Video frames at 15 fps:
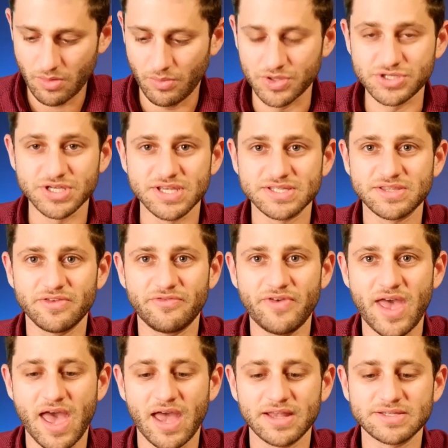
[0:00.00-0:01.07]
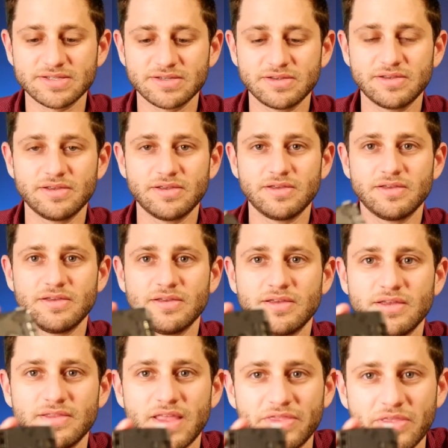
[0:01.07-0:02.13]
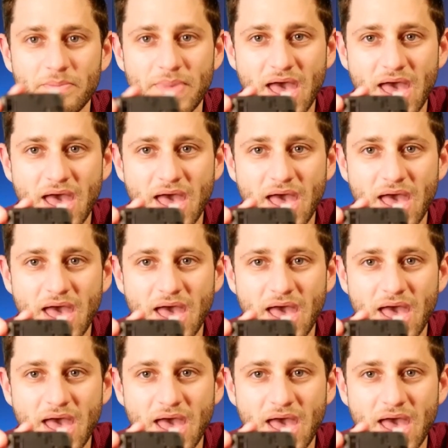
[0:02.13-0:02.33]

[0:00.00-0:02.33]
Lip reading: which is the fact that the